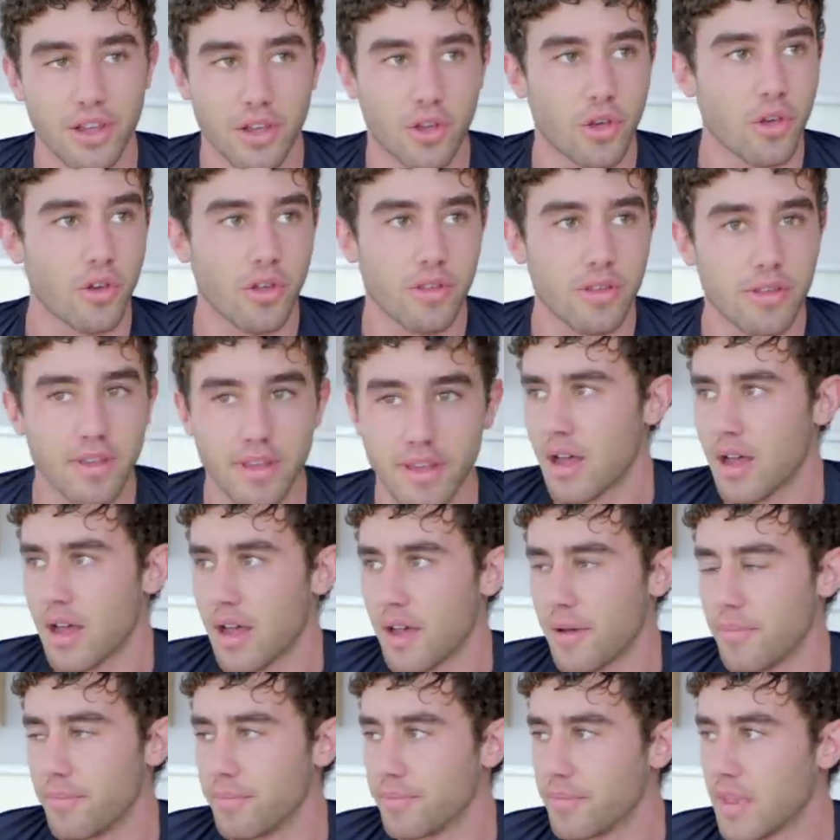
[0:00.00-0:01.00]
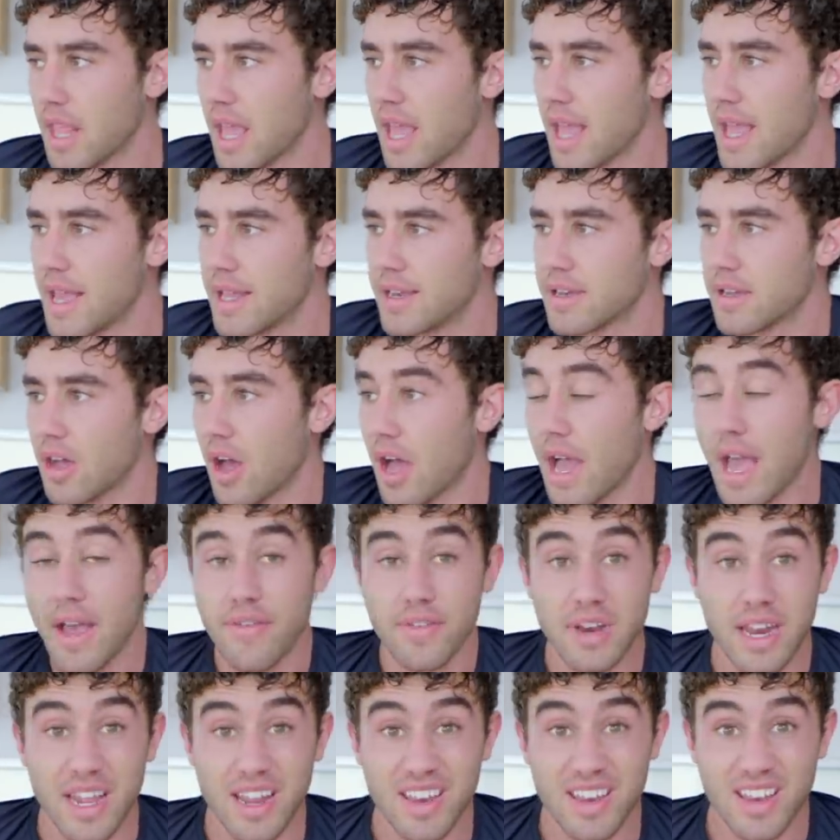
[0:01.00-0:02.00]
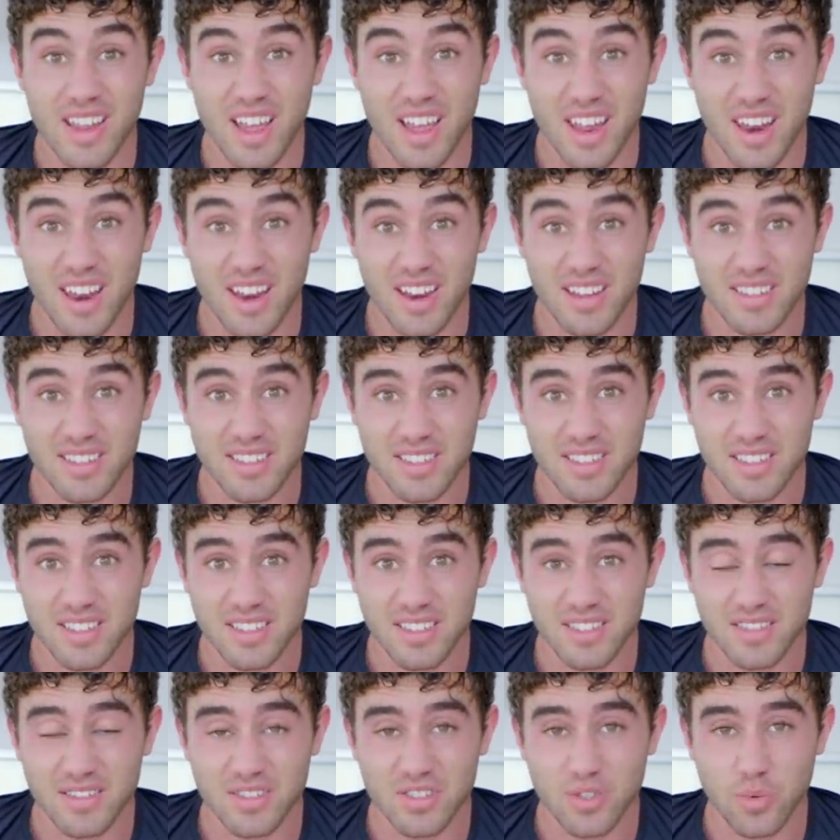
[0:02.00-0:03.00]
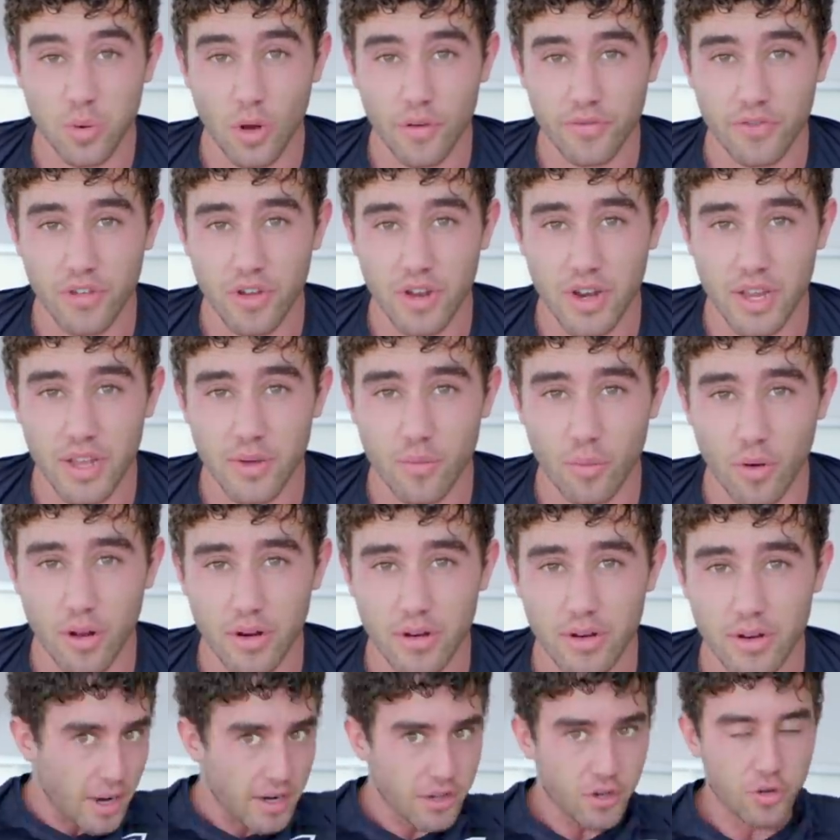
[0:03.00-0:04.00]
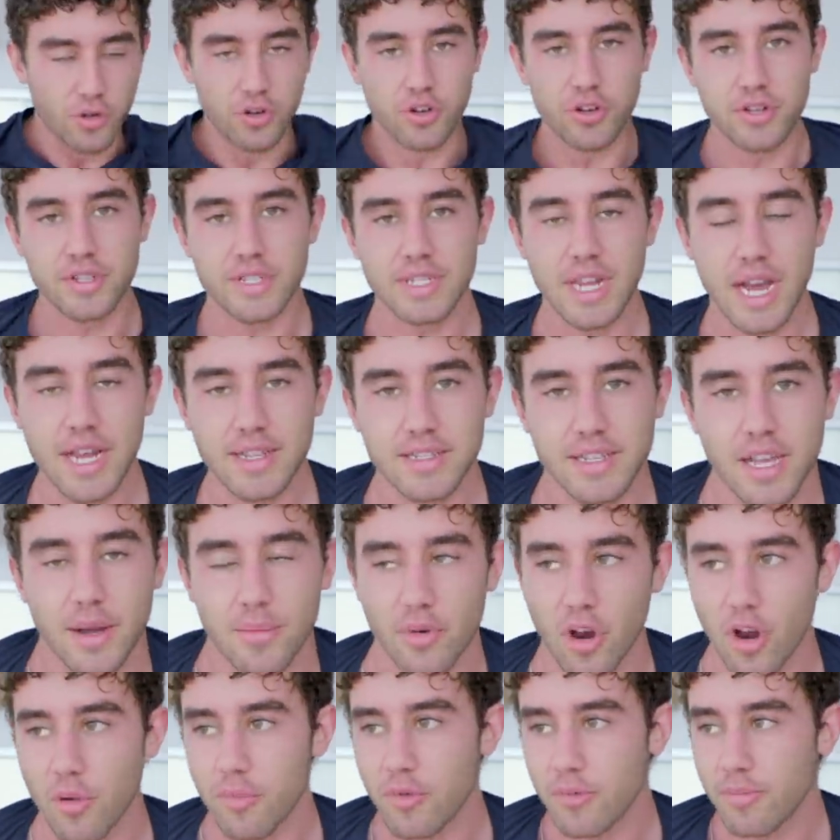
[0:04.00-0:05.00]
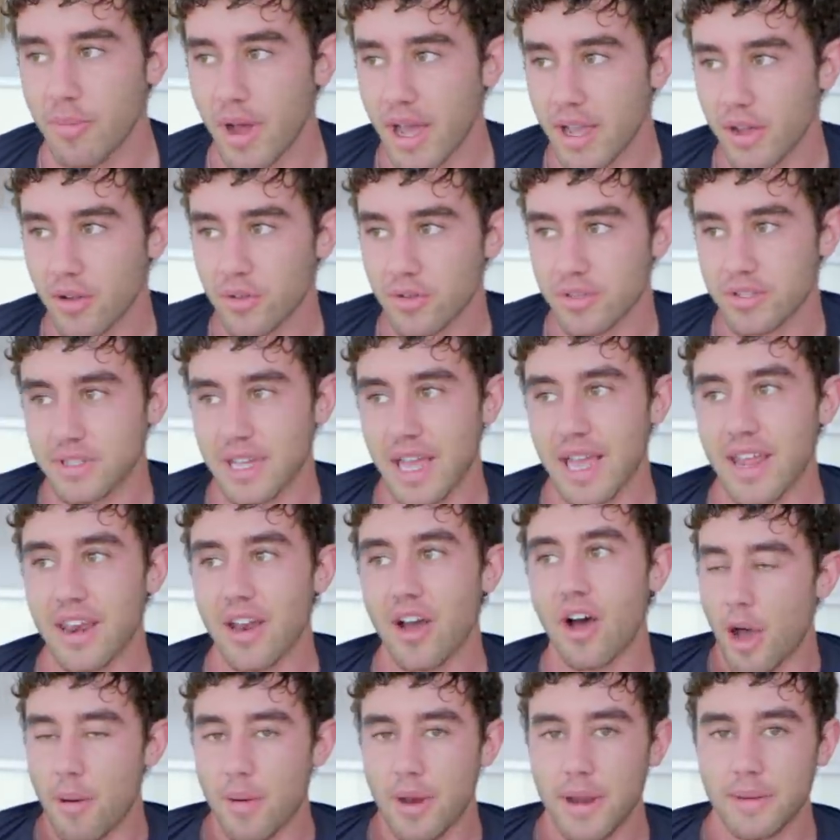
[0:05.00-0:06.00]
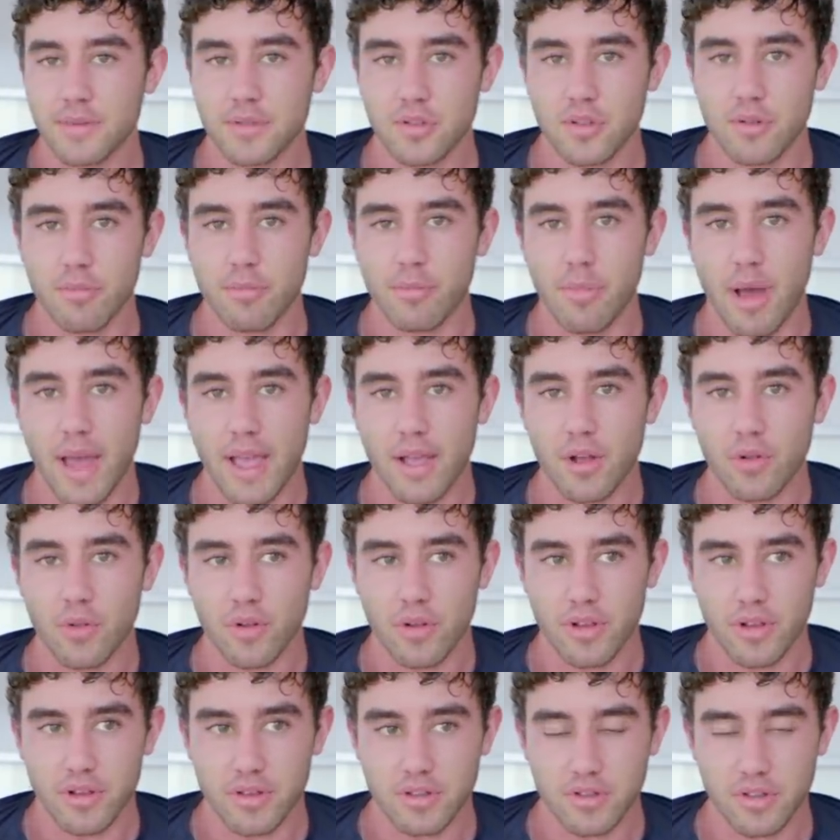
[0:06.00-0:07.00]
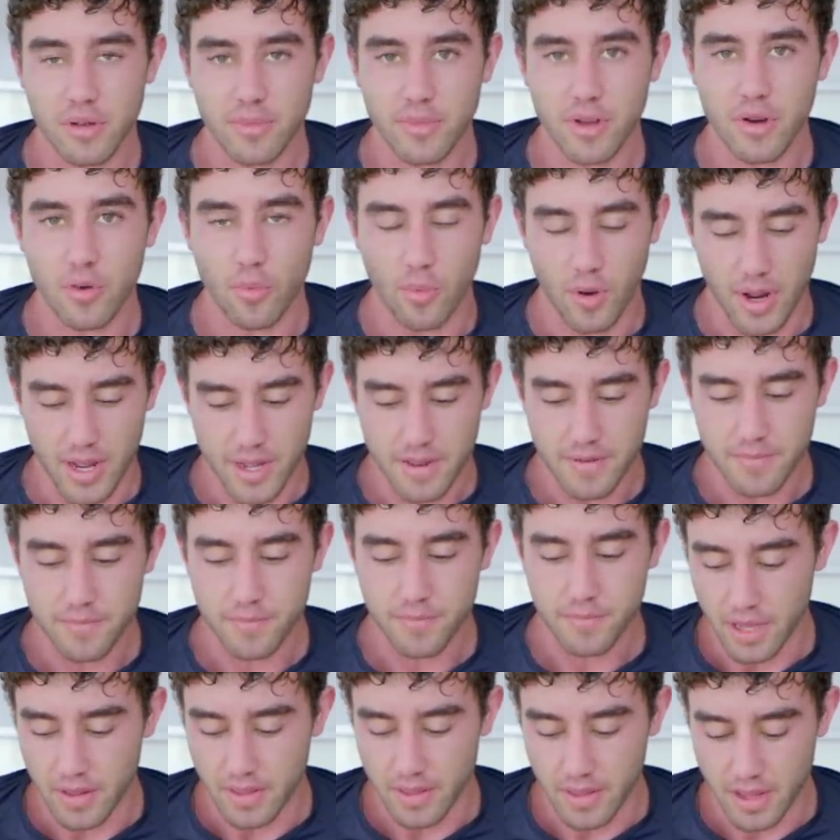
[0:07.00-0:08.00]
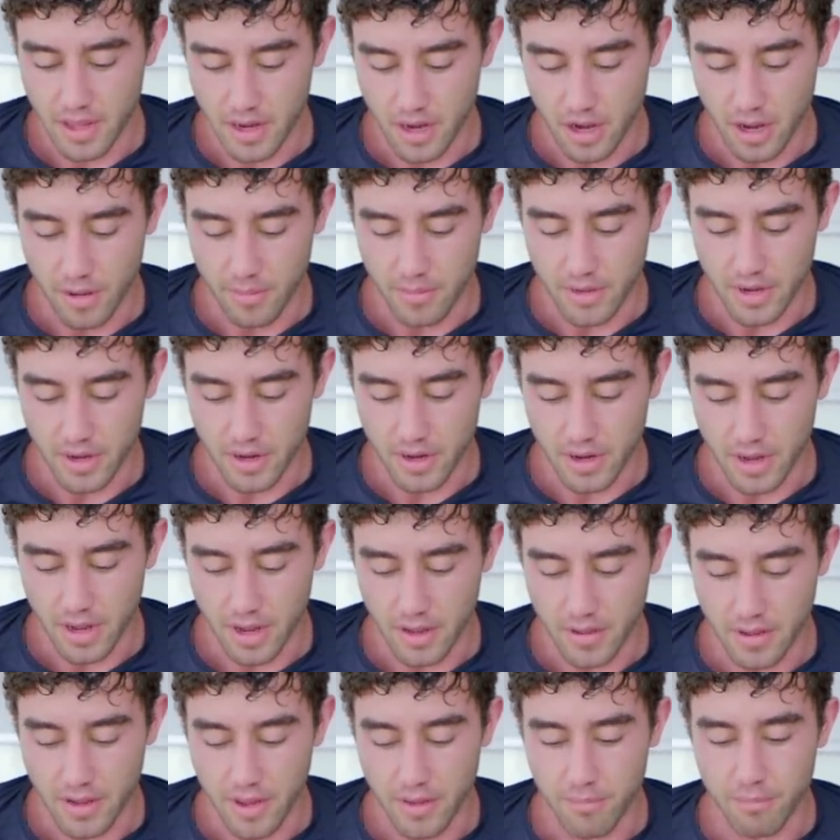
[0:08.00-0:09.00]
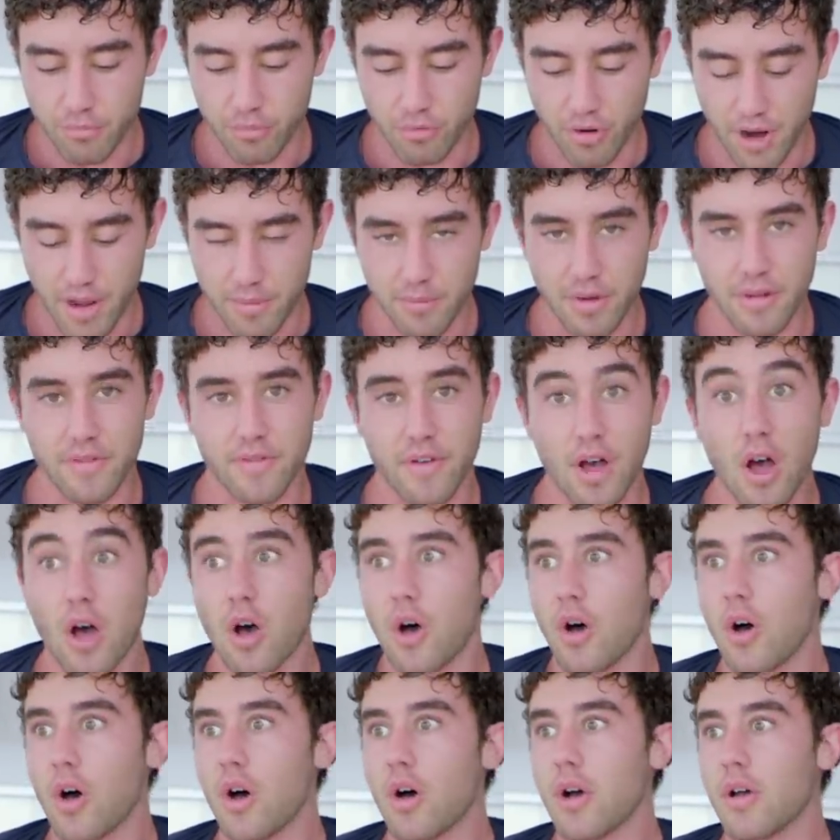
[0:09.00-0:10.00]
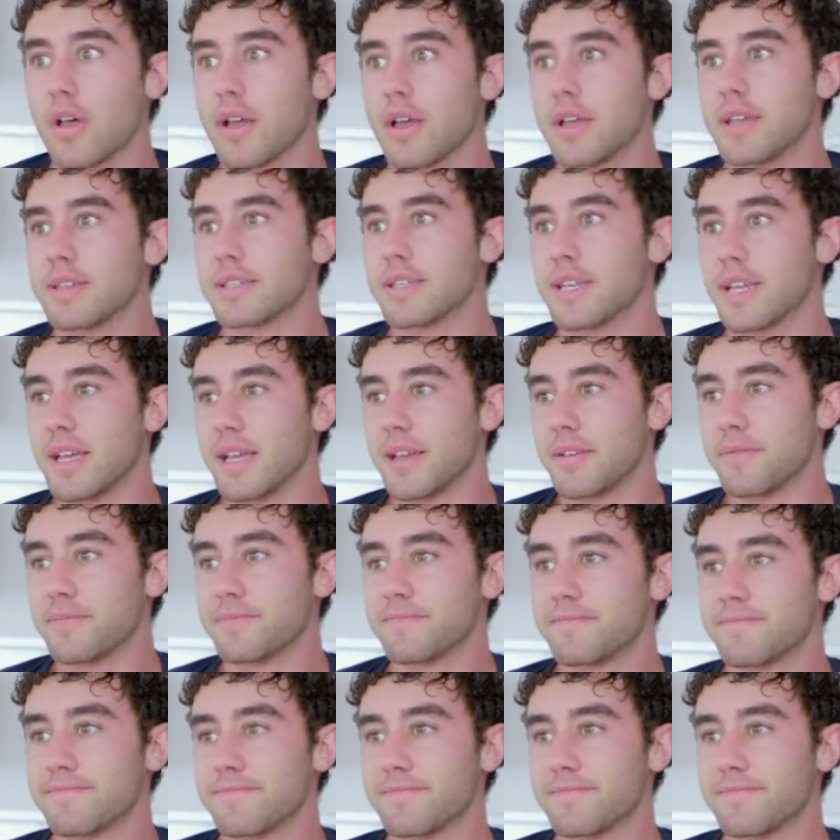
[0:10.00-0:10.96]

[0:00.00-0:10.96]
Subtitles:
Good. And I haven't eaten yet, and it's 12:31, but good news, Dad's coming home with bagels, and I'm an absolute bagelkin, so I'm gonna wait, and then I'm gonna break my oh, he's here.